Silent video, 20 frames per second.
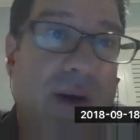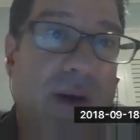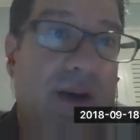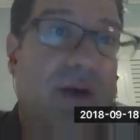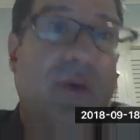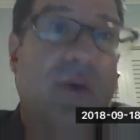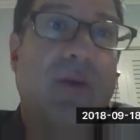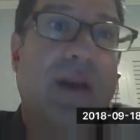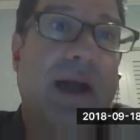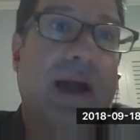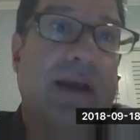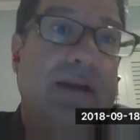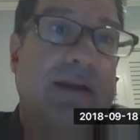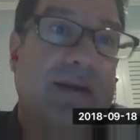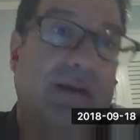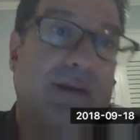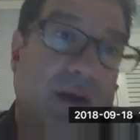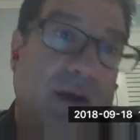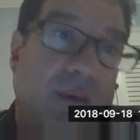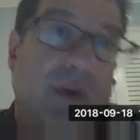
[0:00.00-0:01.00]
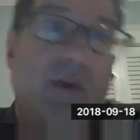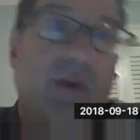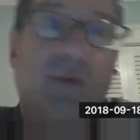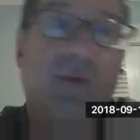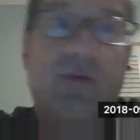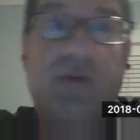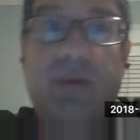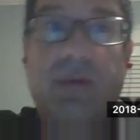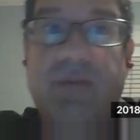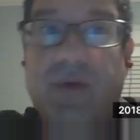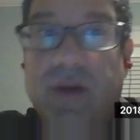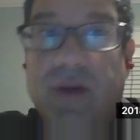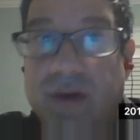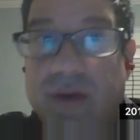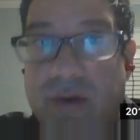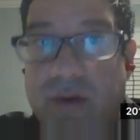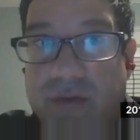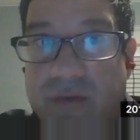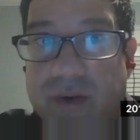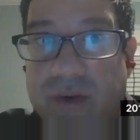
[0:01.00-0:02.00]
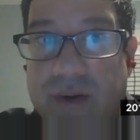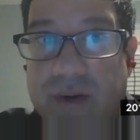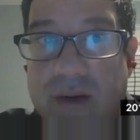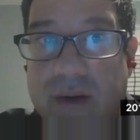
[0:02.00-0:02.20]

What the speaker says: I don't like this, I want to do something different,